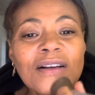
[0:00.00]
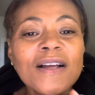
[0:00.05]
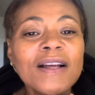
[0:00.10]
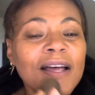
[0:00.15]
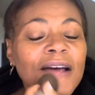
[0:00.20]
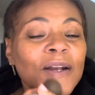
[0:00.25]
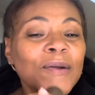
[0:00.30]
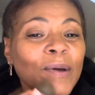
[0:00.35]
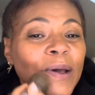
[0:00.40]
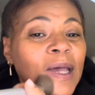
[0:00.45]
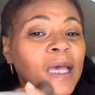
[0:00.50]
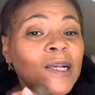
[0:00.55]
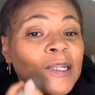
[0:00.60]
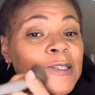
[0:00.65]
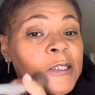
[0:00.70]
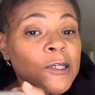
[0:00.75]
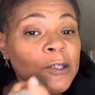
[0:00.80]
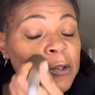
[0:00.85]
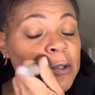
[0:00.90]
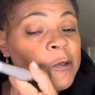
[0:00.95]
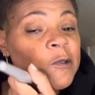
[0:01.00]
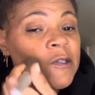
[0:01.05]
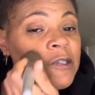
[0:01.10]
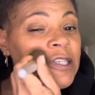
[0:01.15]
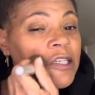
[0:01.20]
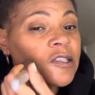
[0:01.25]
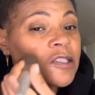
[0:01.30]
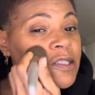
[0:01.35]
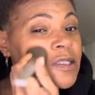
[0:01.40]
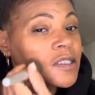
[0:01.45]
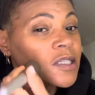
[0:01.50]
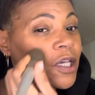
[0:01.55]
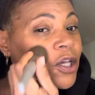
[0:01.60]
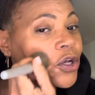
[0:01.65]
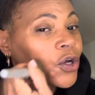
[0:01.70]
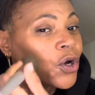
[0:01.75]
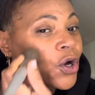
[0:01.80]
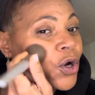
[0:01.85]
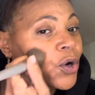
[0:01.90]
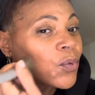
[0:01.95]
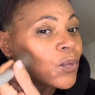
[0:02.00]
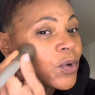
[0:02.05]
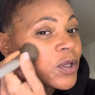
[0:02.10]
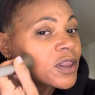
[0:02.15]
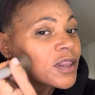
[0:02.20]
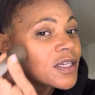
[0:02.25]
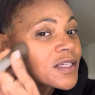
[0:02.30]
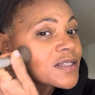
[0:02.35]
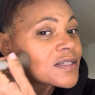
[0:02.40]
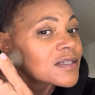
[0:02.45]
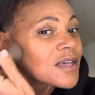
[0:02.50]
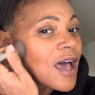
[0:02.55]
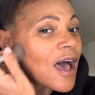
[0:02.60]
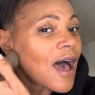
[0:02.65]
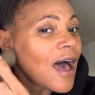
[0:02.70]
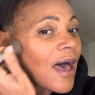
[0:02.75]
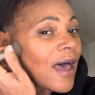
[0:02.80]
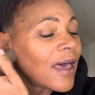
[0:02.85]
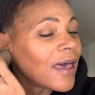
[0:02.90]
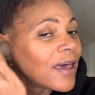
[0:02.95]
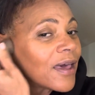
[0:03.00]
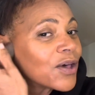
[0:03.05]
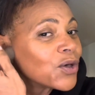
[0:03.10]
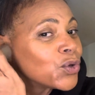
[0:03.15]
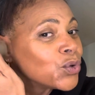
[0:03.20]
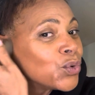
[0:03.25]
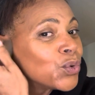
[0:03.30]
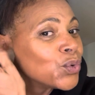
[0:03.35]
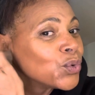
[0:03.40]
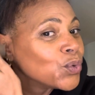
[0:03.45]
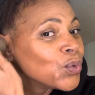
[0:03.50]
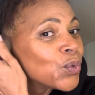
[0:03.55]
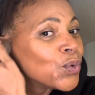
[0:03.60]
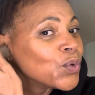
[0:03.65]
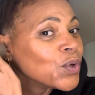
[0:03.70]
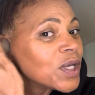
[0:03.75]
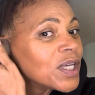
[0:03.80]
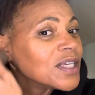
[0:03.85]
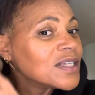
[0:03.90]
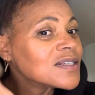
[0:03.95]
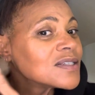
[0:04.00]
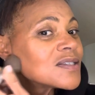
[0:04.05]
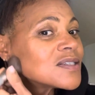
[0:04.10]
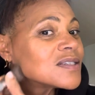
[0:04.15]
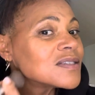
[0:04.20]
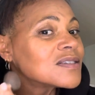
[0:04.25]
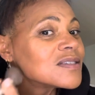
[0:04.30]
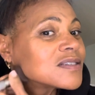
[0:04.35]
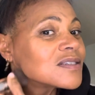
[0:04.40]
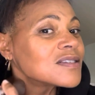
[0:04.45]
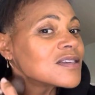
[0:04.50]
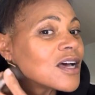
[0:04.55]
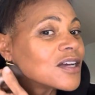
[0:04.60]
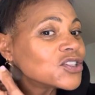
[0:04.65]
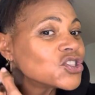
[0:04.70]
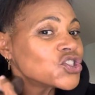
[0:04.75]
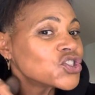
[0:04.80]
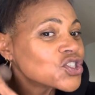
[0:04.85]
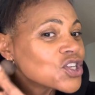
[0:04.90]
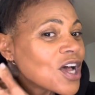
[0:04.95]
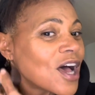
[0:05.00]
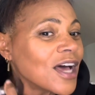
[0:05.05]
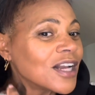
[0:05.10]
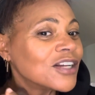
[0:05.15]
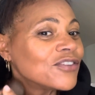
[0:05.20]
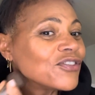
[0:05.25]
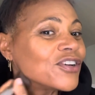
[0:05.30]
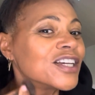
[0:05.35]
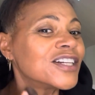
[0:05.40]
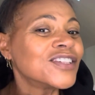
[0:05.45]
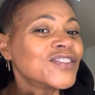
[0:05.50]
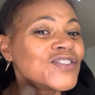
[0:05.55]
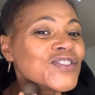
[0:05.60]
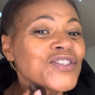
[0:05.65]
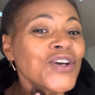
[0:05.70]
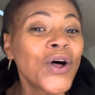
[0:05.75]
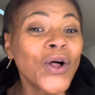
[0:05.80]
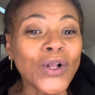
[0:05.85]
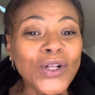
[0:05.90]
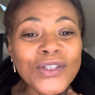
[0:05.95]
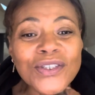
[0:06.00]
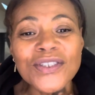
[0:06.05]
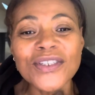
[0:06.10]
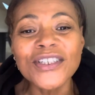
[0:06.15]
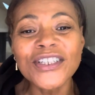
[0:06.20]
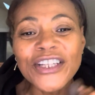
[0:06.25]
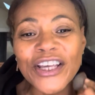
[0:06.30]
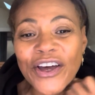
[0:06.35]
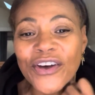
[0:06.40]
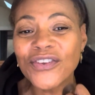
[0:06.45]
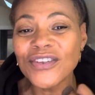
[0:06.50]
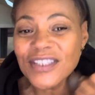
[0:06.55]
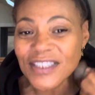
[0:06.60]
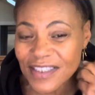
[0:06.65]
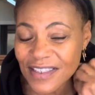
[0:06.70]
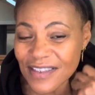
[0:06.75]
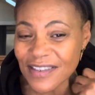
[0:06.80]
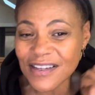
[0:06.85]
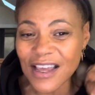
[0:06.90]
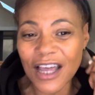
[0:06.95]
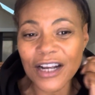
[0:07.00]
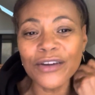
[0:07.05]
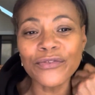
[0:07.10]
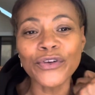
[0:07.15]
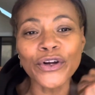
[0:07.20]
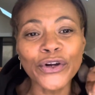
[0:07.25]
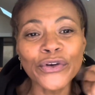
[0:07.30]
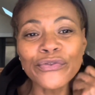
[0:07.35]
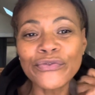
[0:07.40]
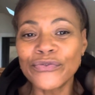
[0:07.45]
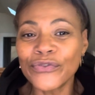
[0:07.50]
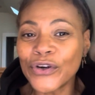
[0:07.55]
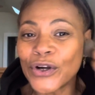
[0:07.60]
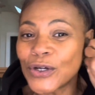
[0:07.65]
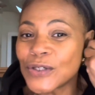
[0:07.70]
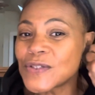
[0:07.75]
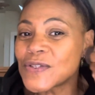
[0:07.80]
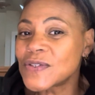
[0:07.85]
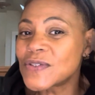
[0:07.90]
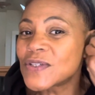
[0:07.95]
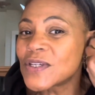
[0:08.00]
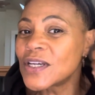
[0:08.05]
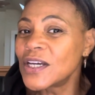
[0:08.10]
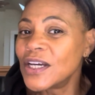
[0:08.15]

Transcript: Anyway, it's interesting seeing her with this guy who he's such kind of an adult. This is kind of her first